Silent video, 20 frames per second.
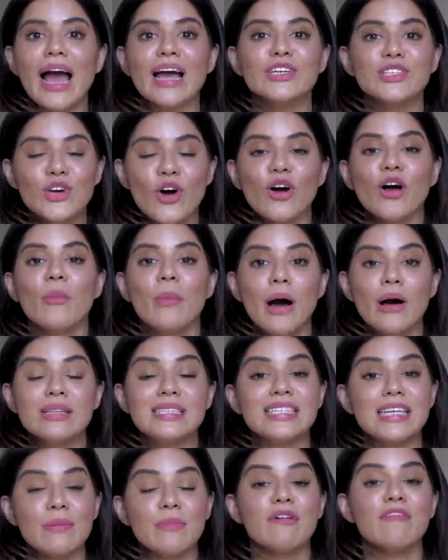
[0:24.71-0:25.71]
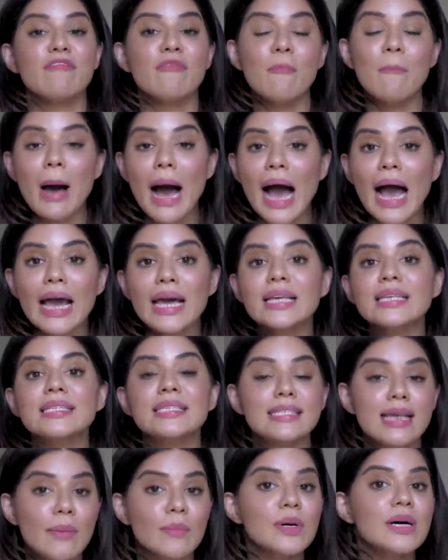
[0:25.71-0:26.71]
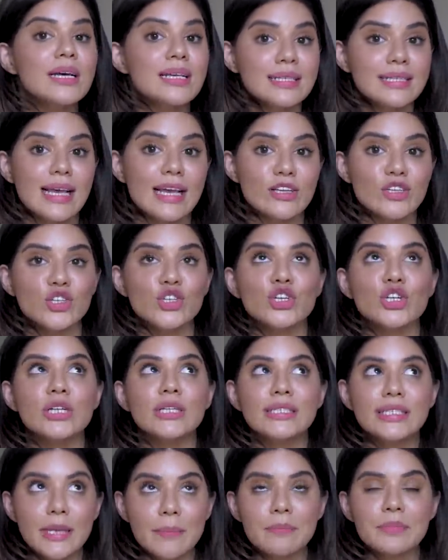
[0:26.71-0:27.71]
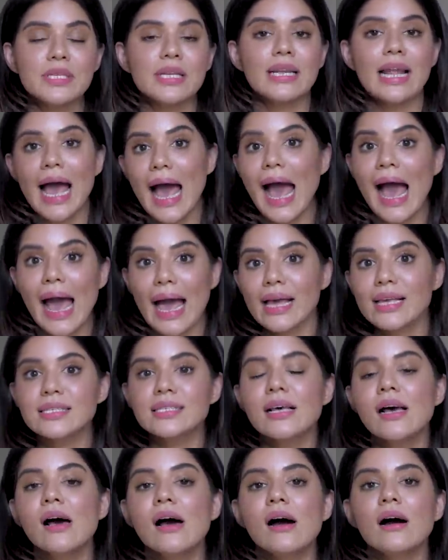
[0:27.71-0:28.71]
and talk about some of my summer essential tips and hacks.